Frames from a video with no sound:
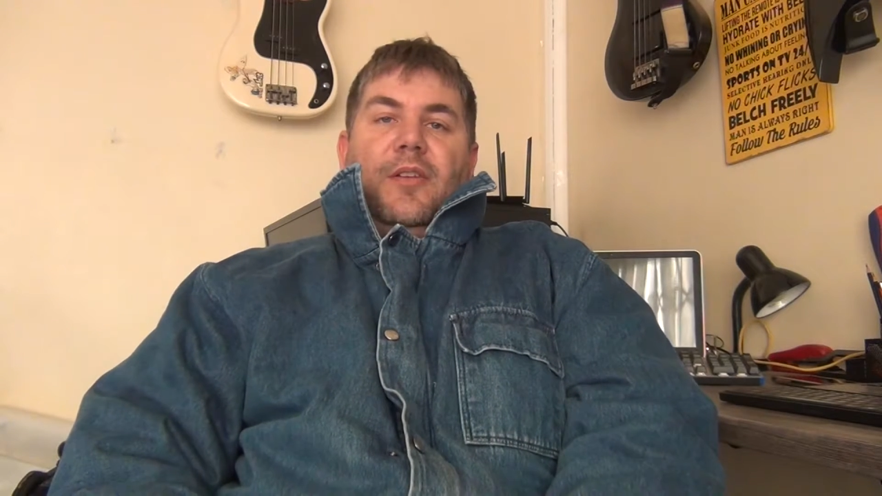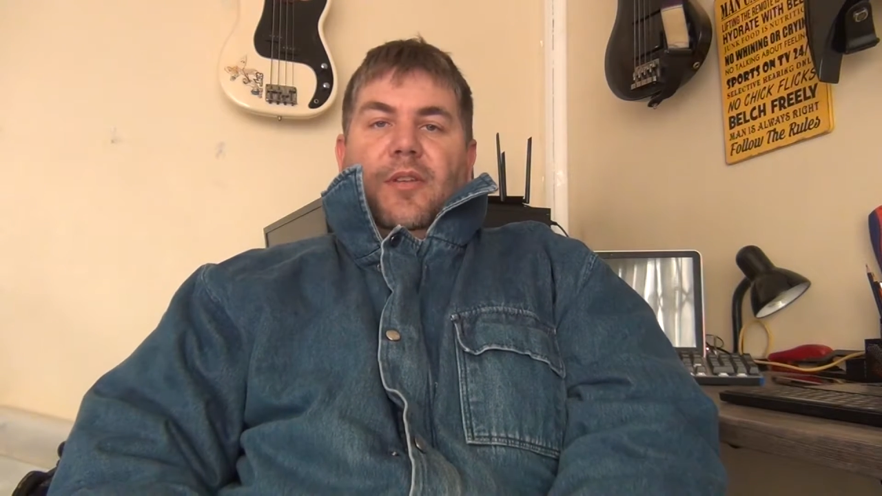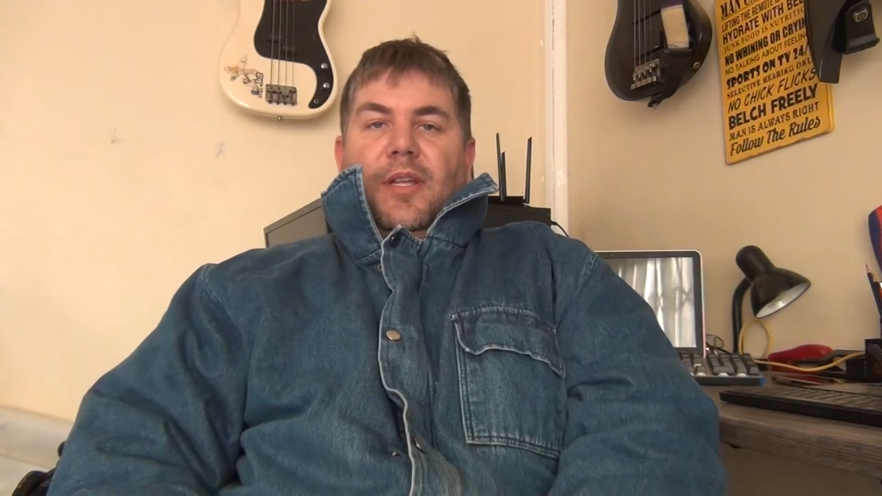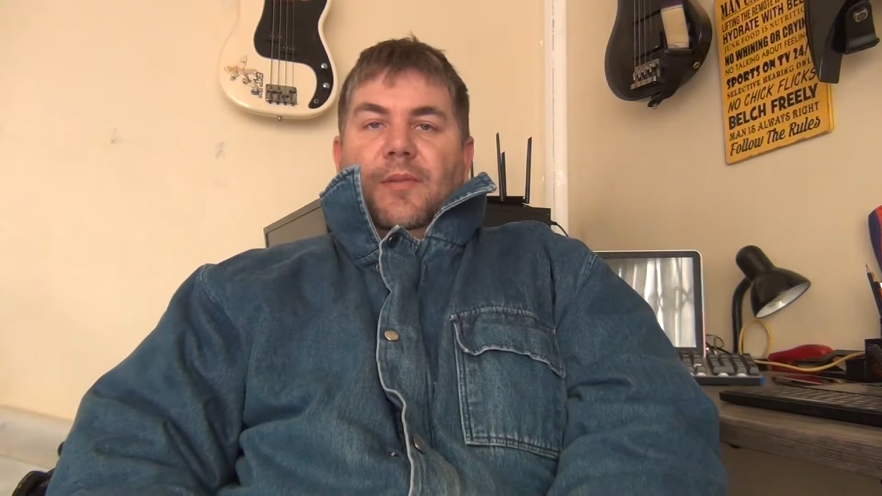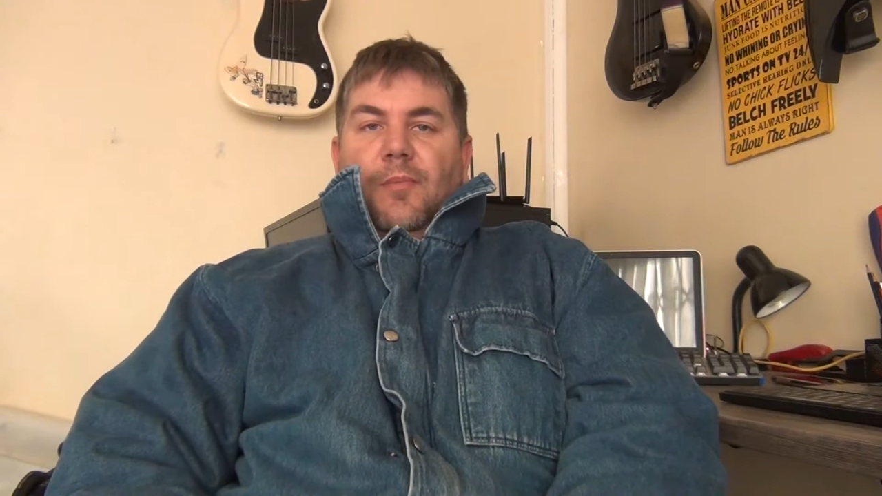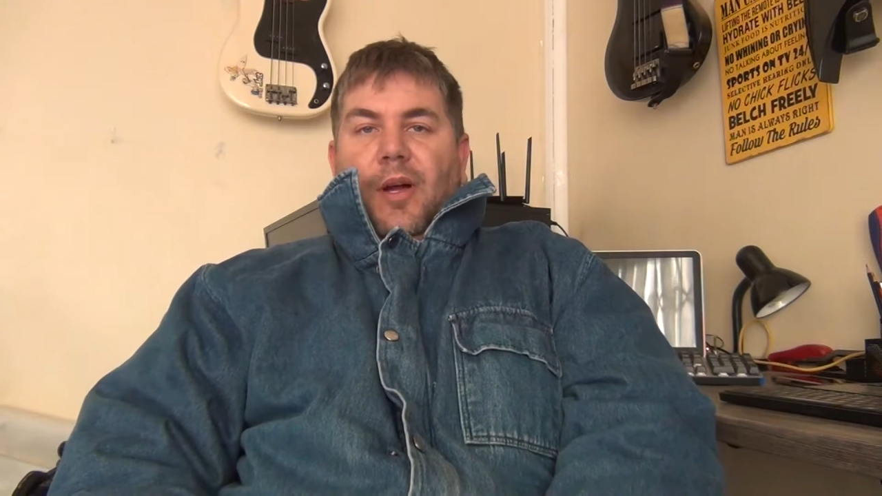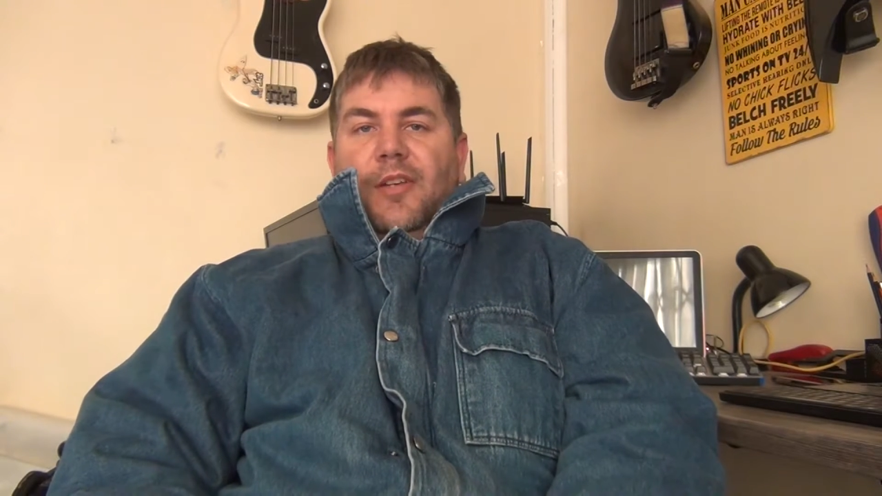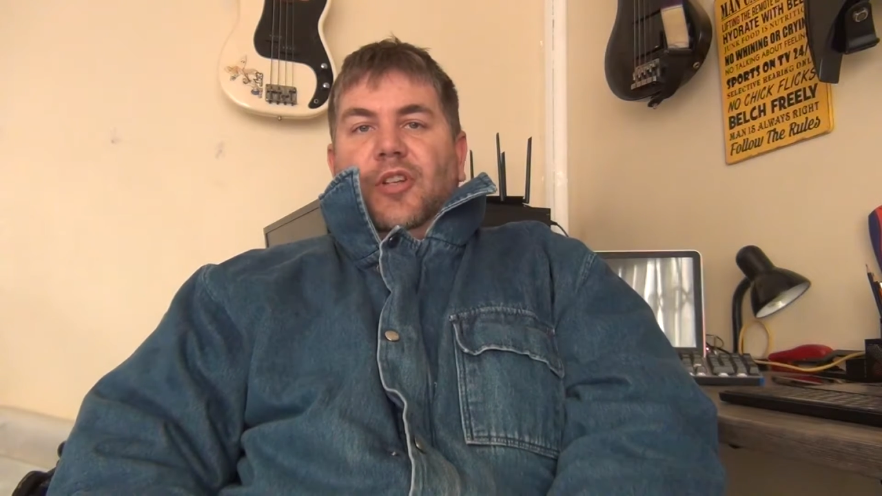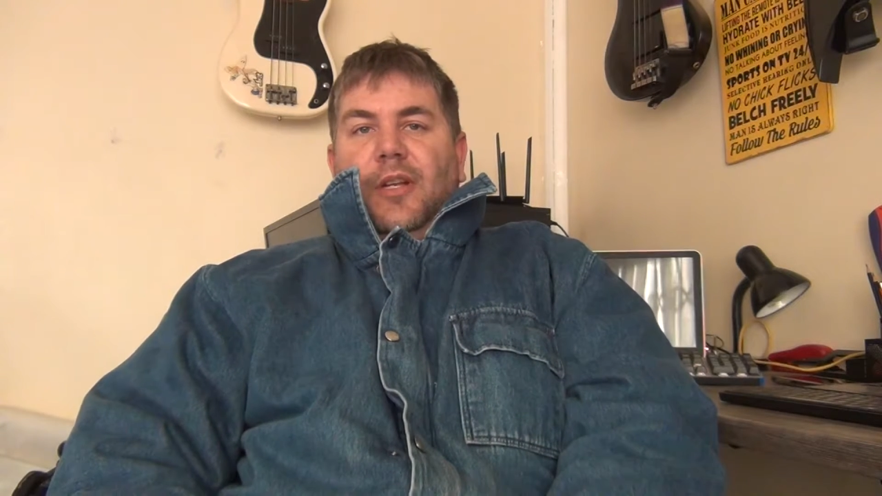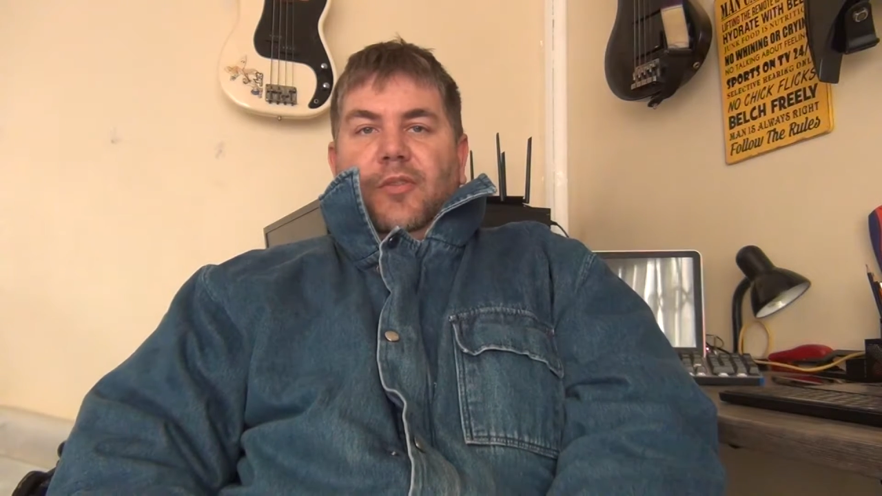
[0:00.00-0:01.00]
so that's my
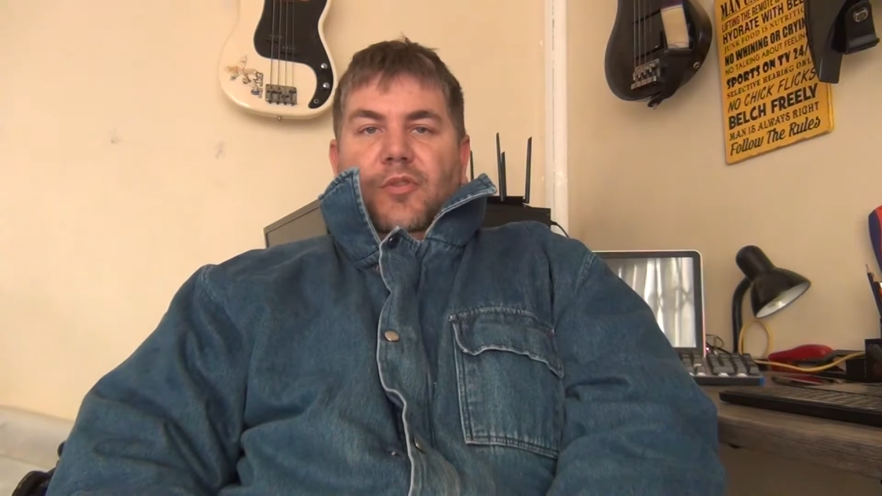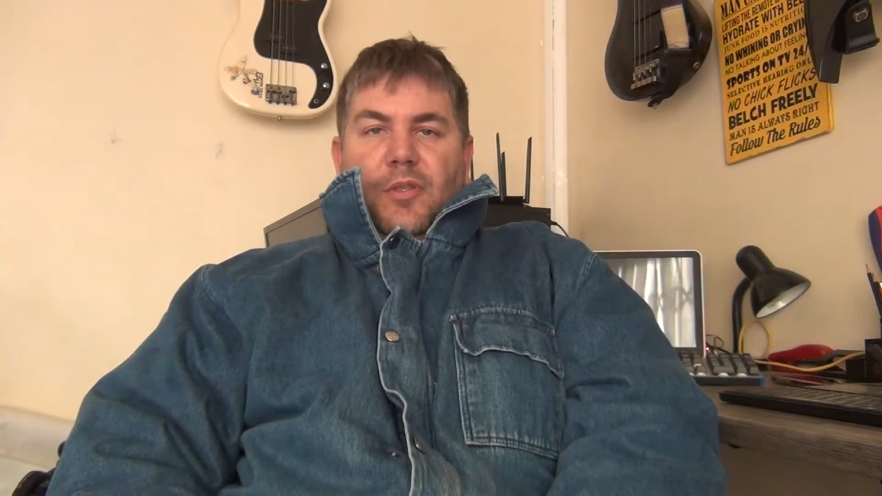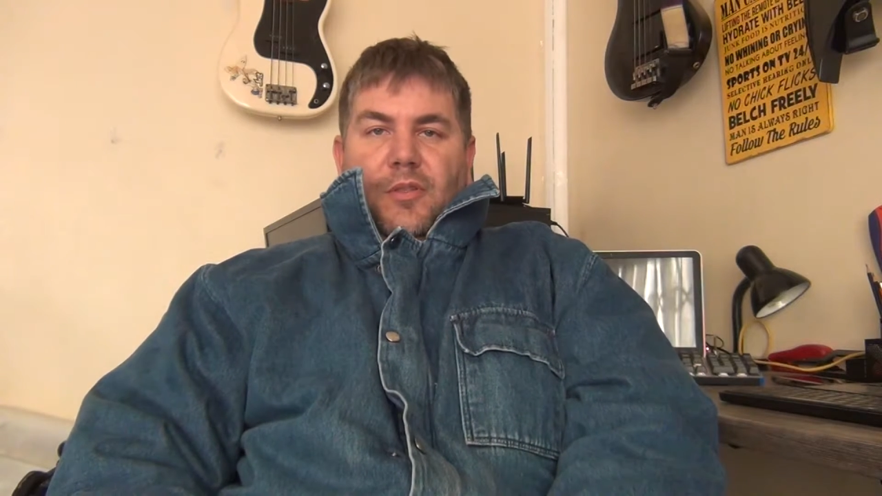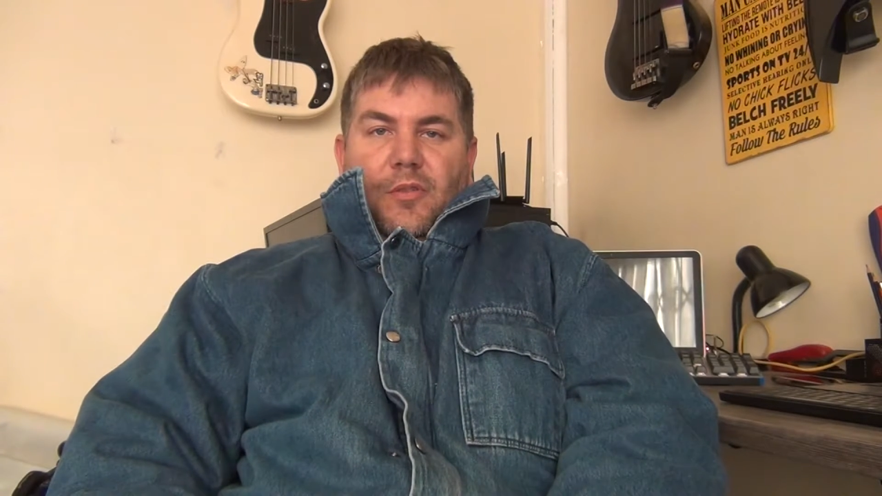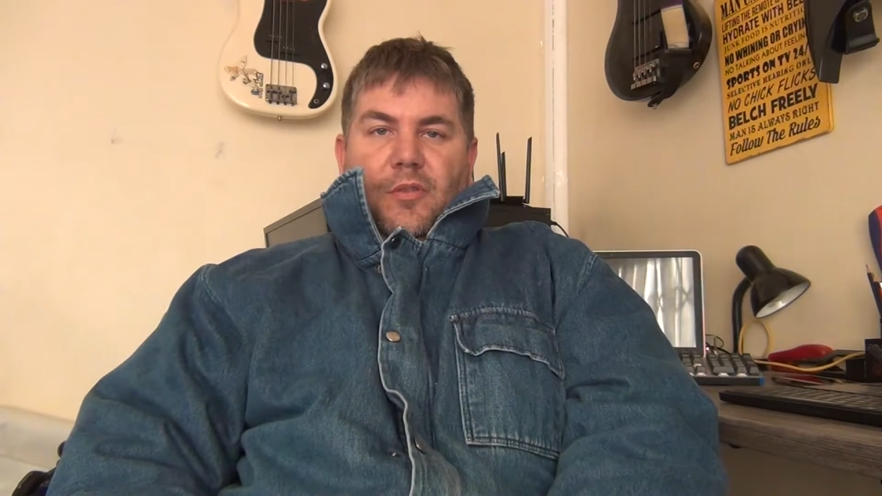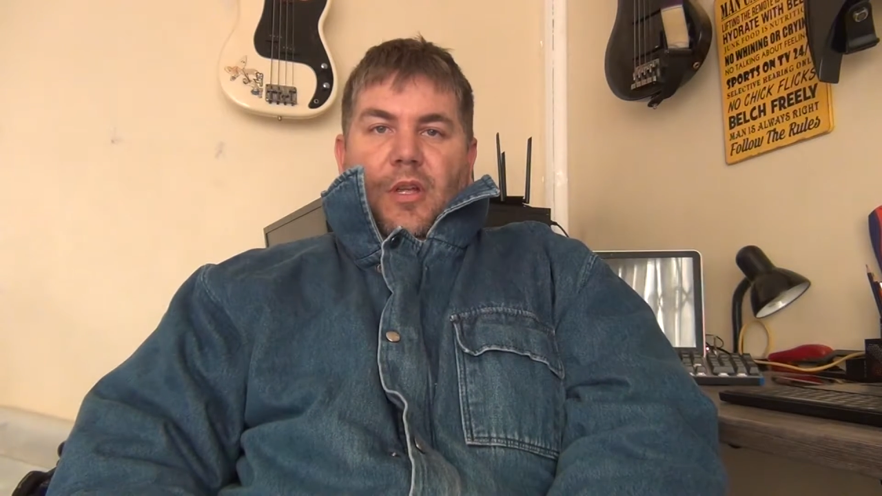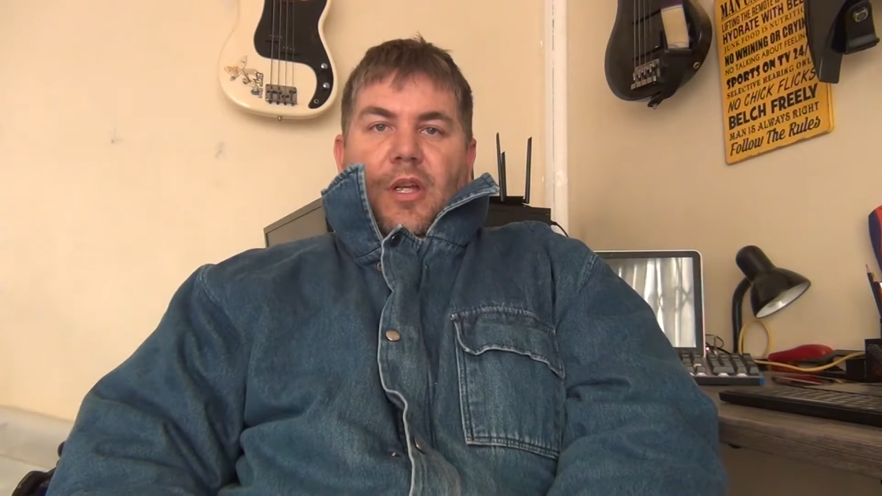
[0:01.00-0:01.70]
challenge, is to